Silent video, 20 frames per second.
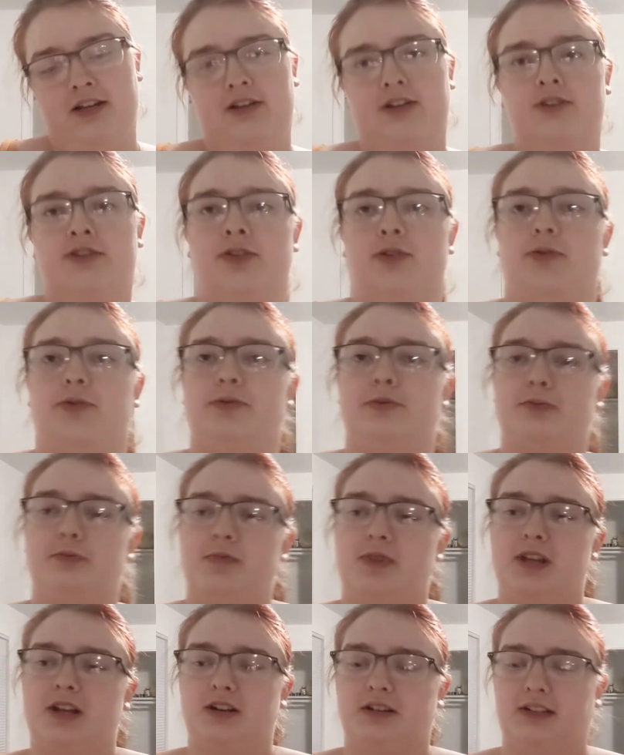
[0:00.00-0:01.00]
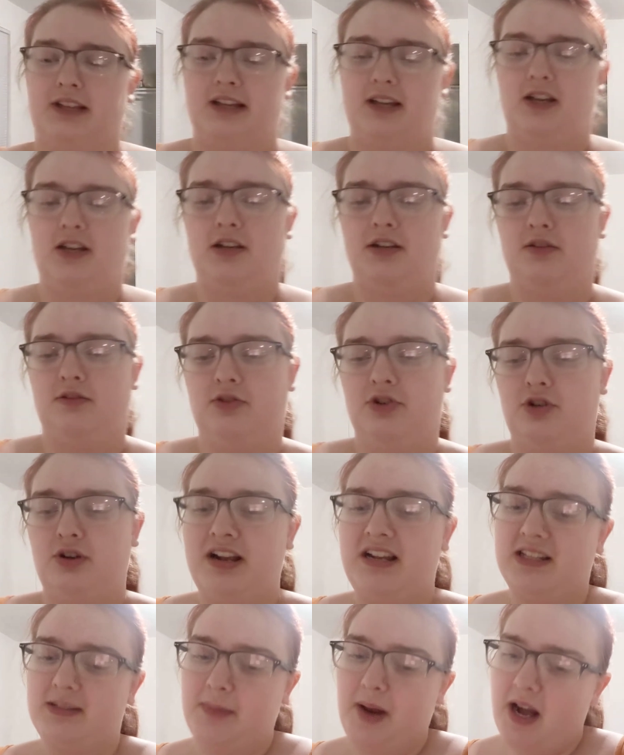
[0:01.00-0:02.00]
So they're like
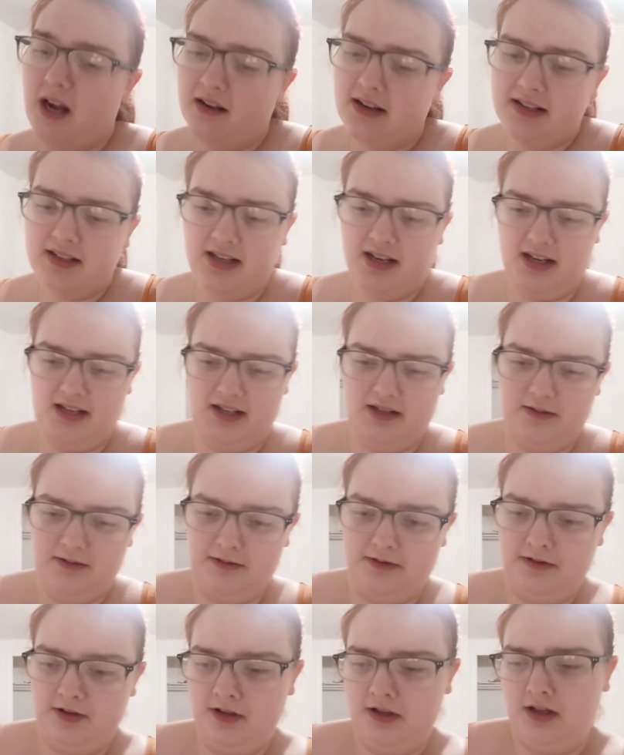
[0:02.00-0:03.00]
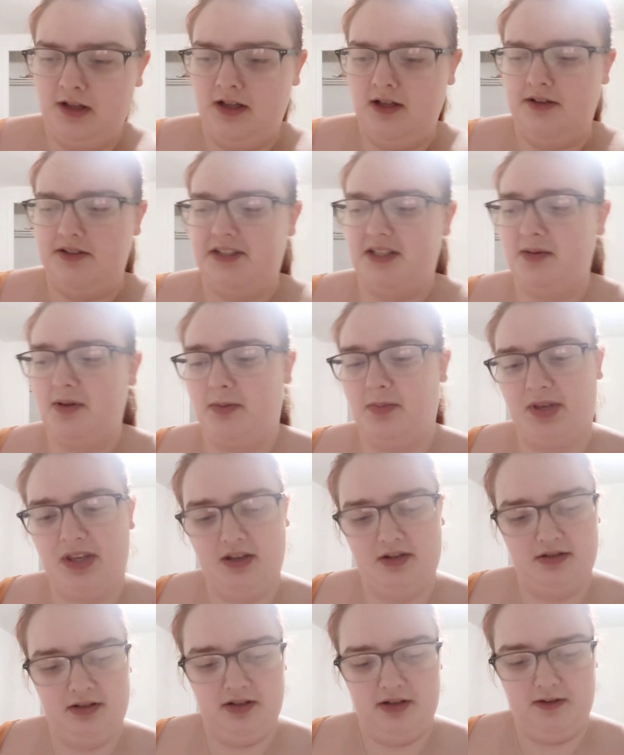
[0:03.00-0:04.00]
transparent kind of. So let me
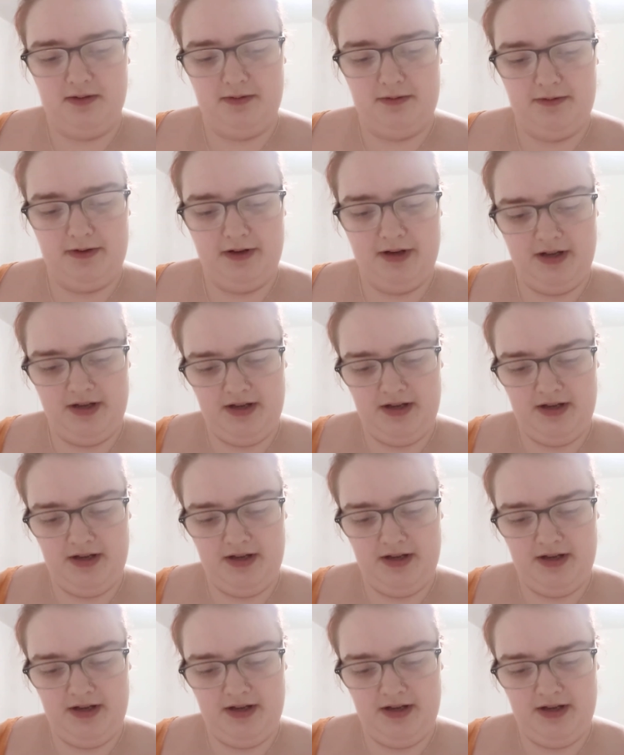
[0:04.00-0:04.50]
peel off